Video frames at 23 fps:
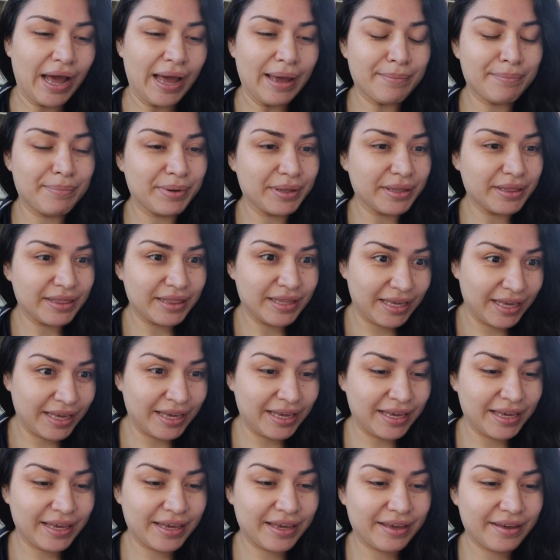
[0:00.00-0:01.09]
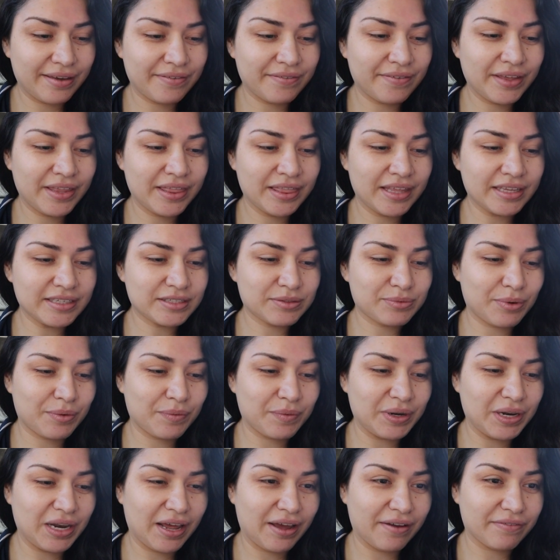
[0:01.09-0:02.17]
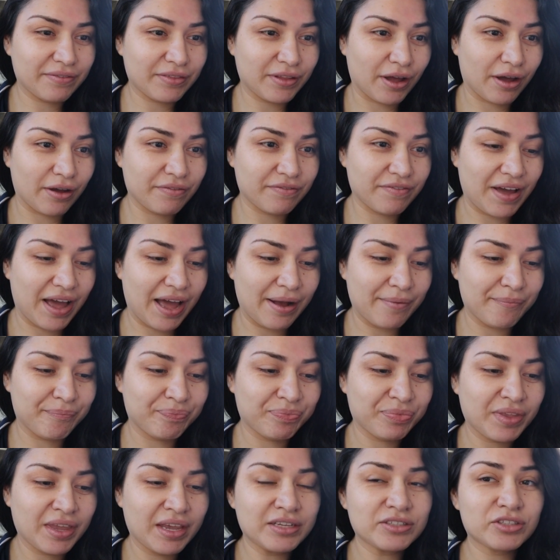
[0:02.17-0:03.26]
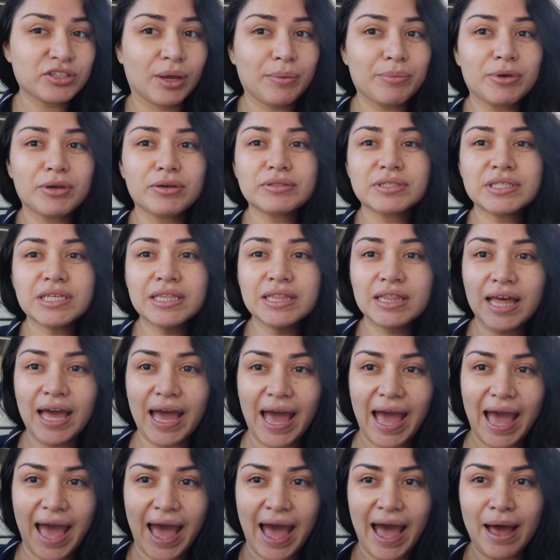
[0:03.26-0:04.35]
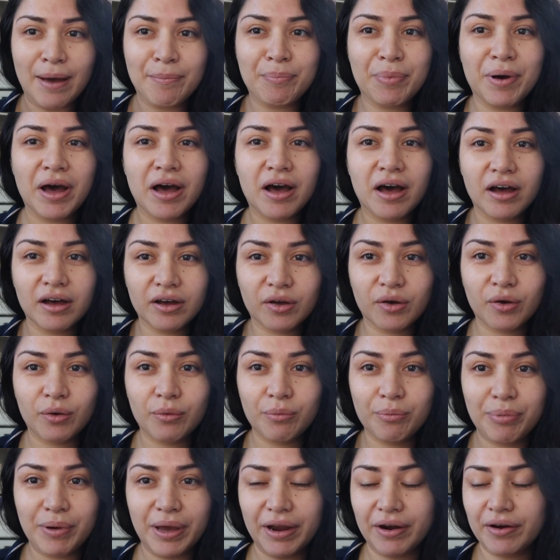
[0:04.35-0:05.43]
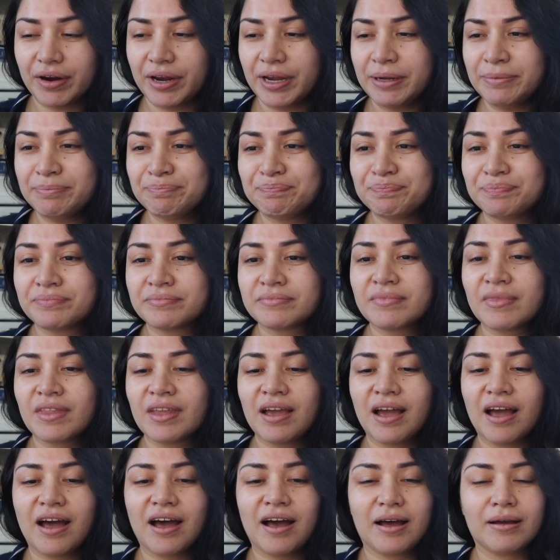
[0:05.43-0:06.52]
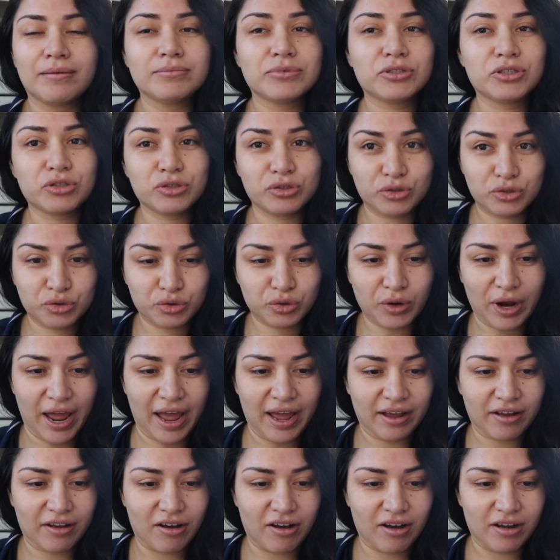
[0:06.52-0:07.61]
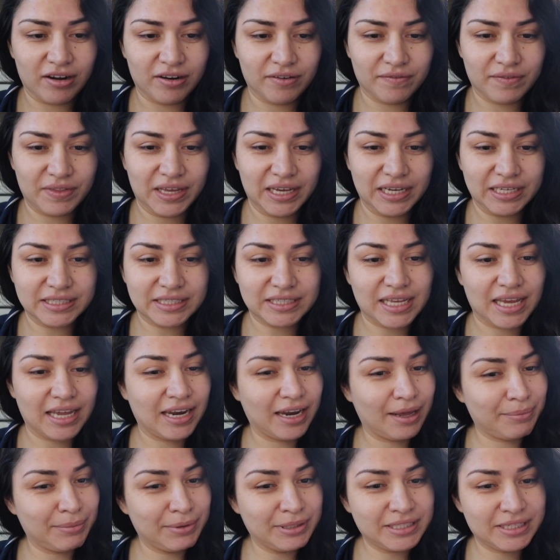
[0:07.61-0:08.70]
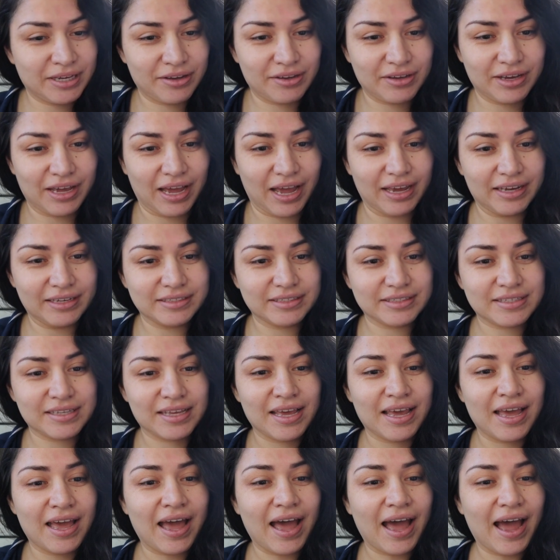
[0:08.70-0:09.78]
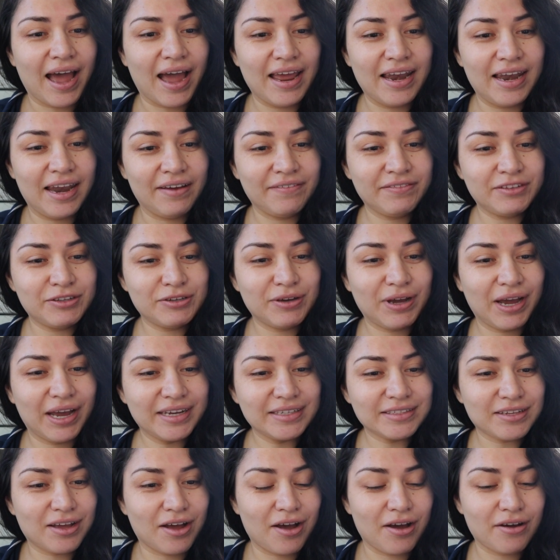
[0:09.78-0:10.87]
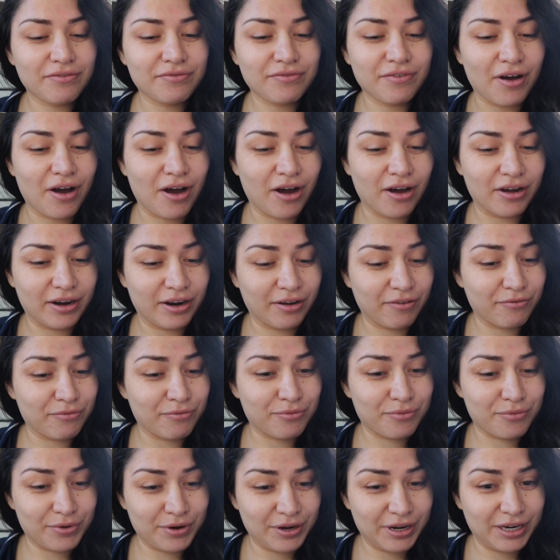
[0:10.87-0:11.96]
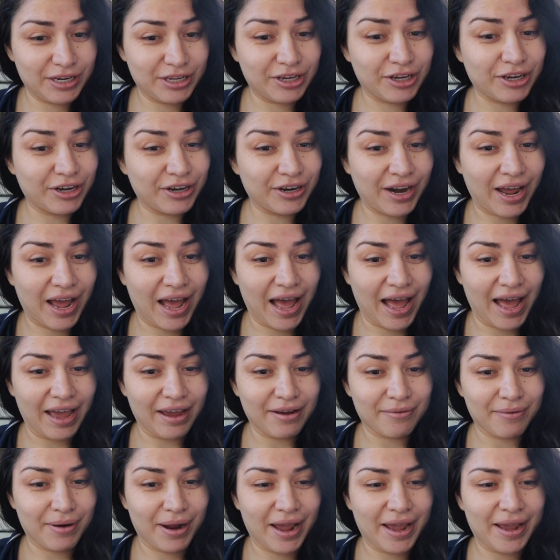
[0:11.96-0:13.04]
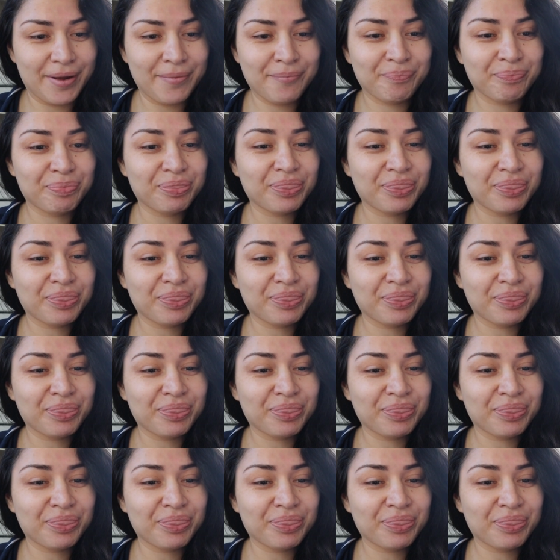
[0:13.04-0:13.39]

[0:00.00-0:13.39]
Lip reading: I believe this is where we left off at. So I'm using the app Huckleberry to track all of this, and let me tell you guys, I left you guys off on a really good high, right?